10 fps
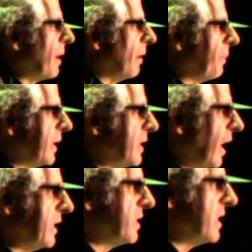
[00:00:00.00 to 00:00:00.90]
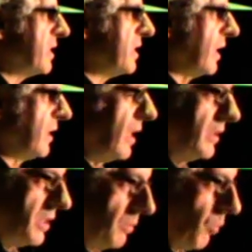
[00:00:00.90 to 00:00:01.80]
up, I did,
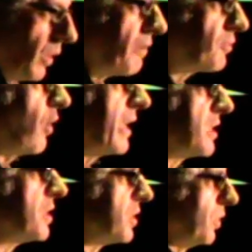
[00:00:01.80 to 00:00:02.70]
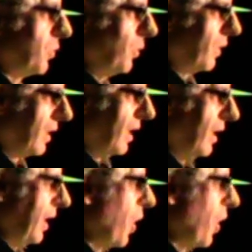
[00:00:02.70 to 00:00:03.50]
and what I've tried to do, I